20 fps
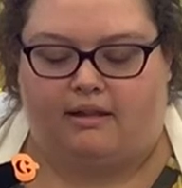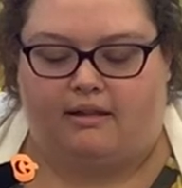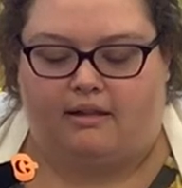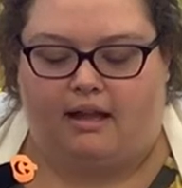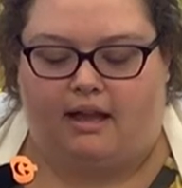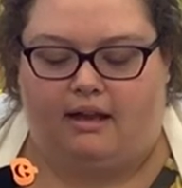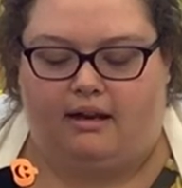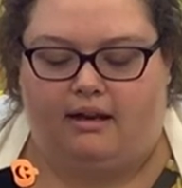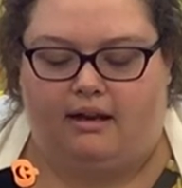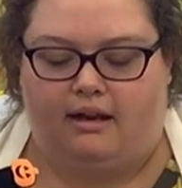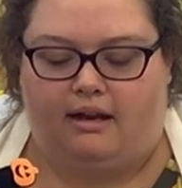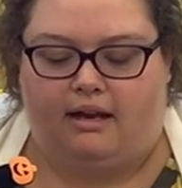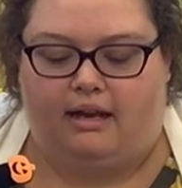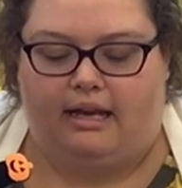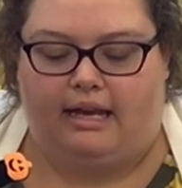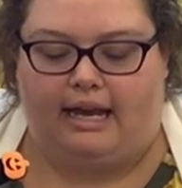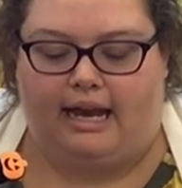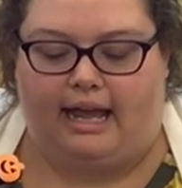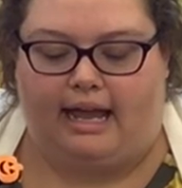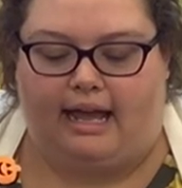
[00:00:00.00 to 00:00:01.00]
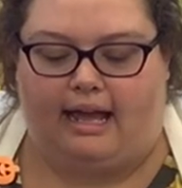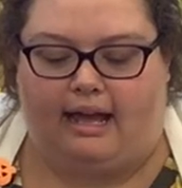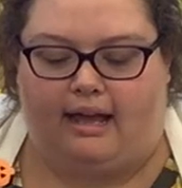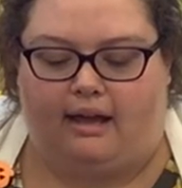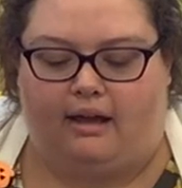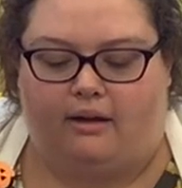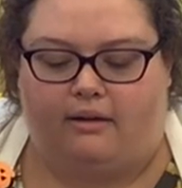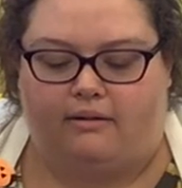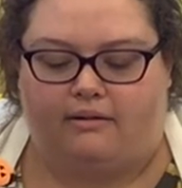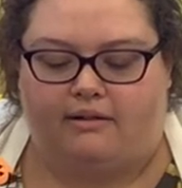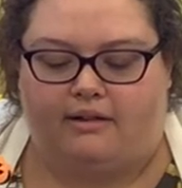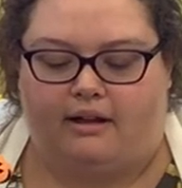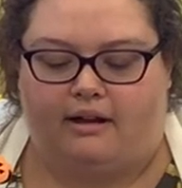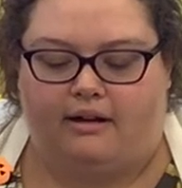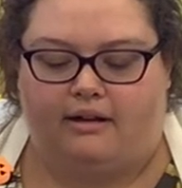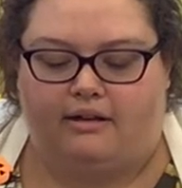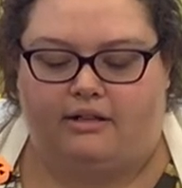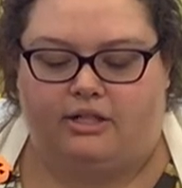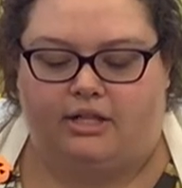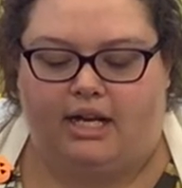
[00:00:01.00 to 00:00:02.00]
said, now's
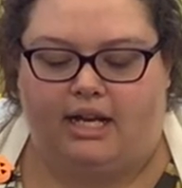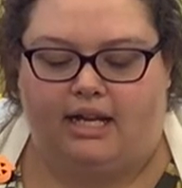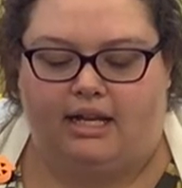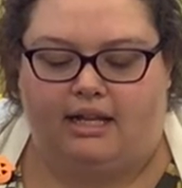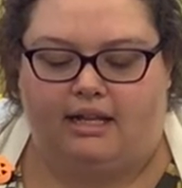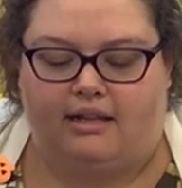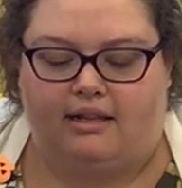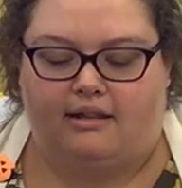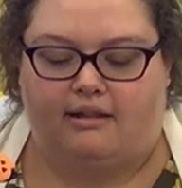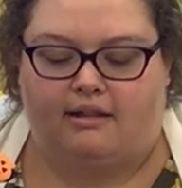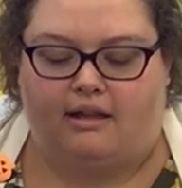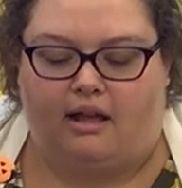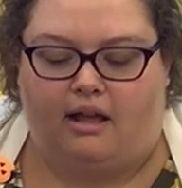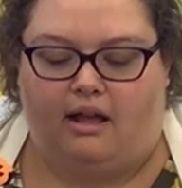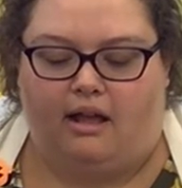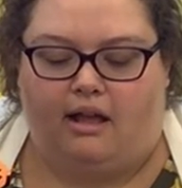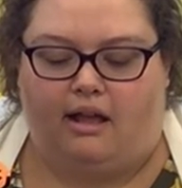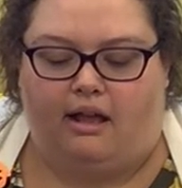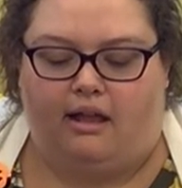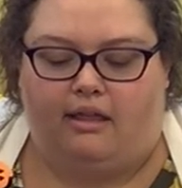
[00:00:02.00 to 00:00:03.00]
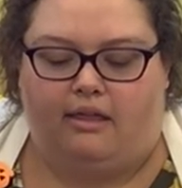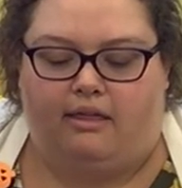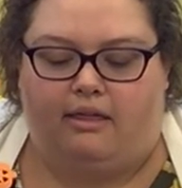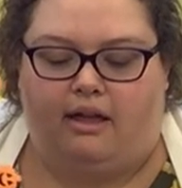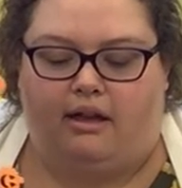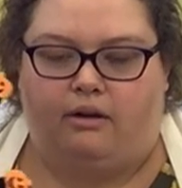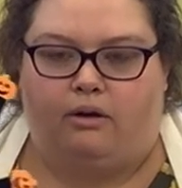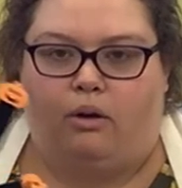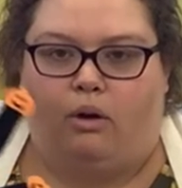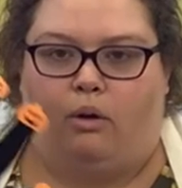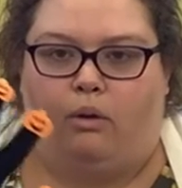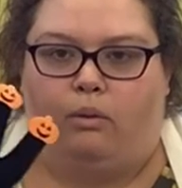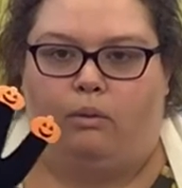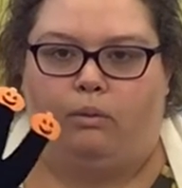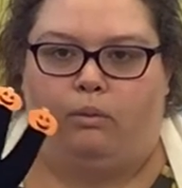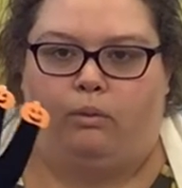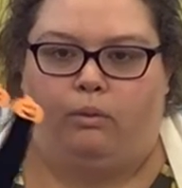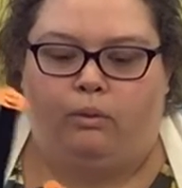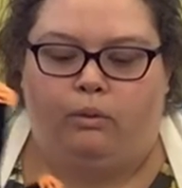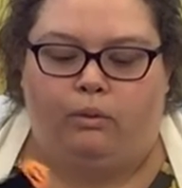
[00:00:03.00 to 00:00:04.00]
our chance. Then
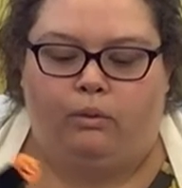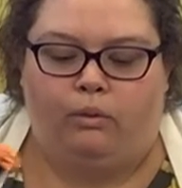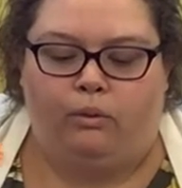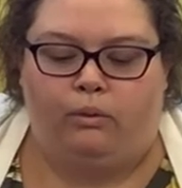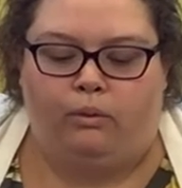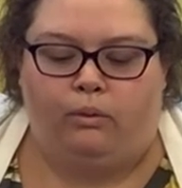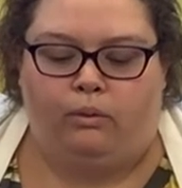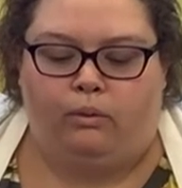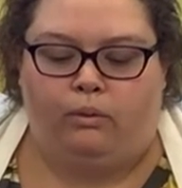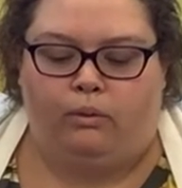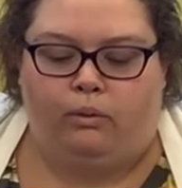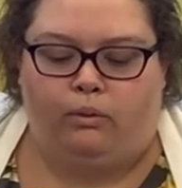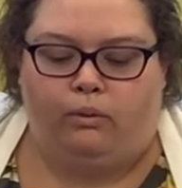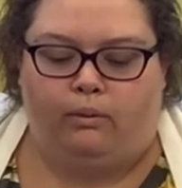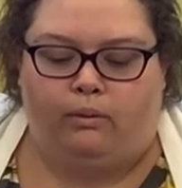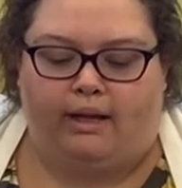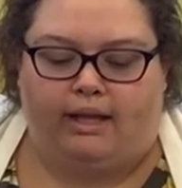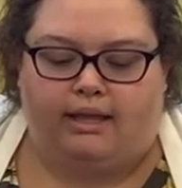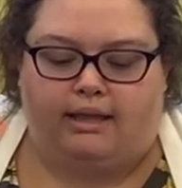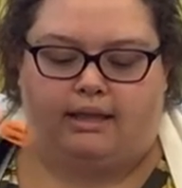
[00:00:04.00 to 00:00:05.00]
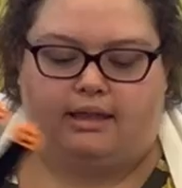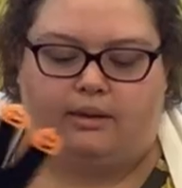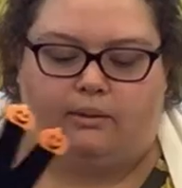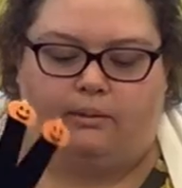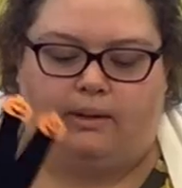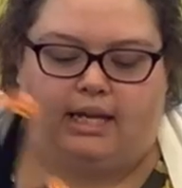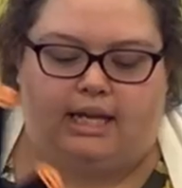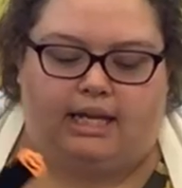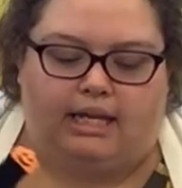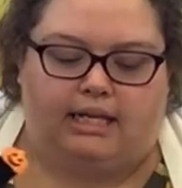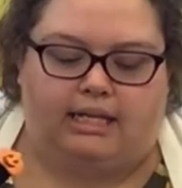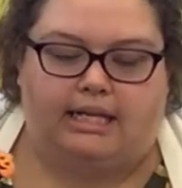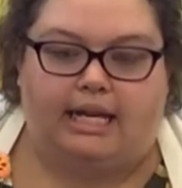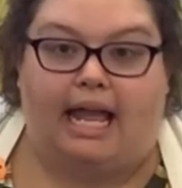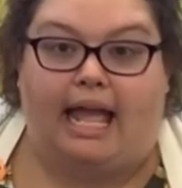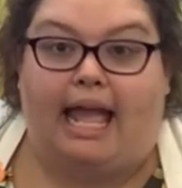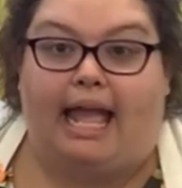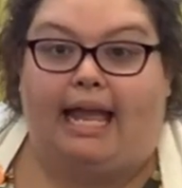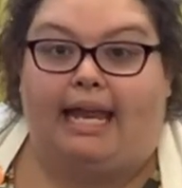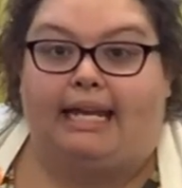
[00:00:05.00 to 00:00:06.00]
woo went the wind,
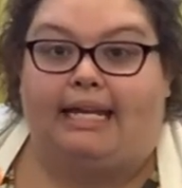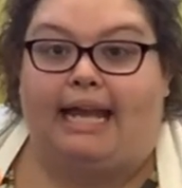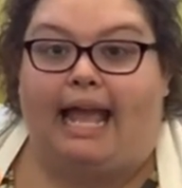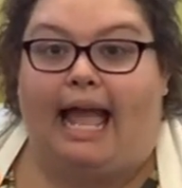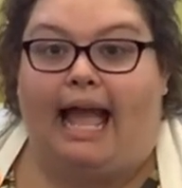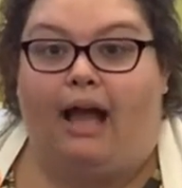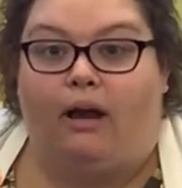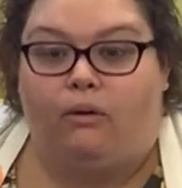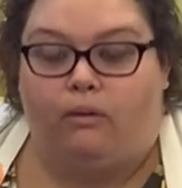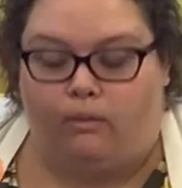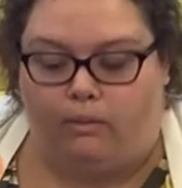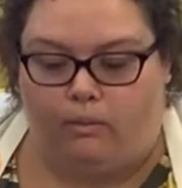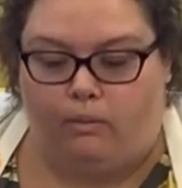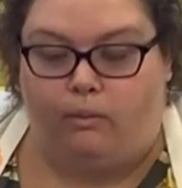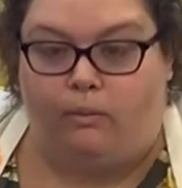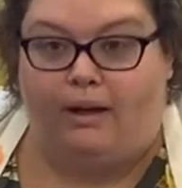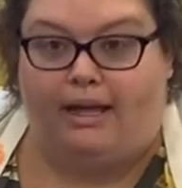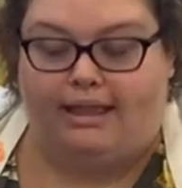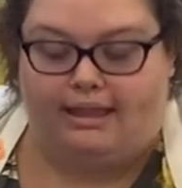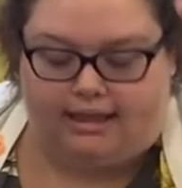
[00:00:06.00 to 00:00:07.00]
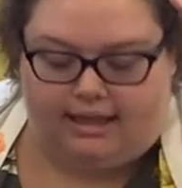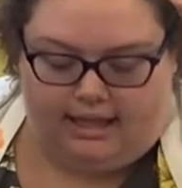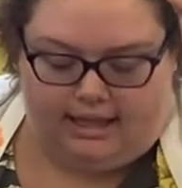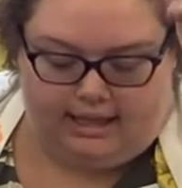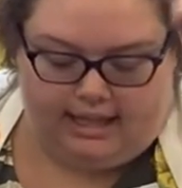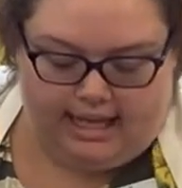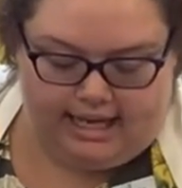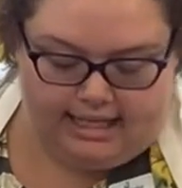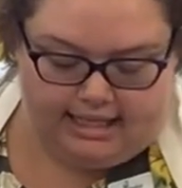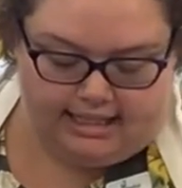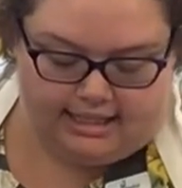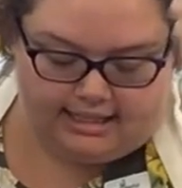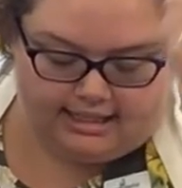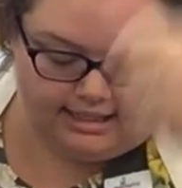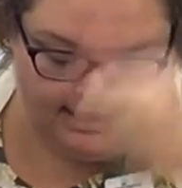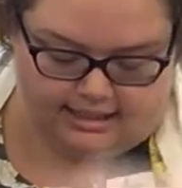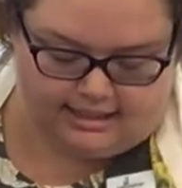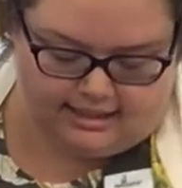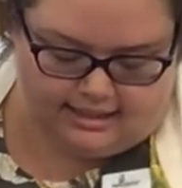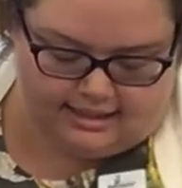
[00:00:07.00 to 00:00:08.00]
and out went the light.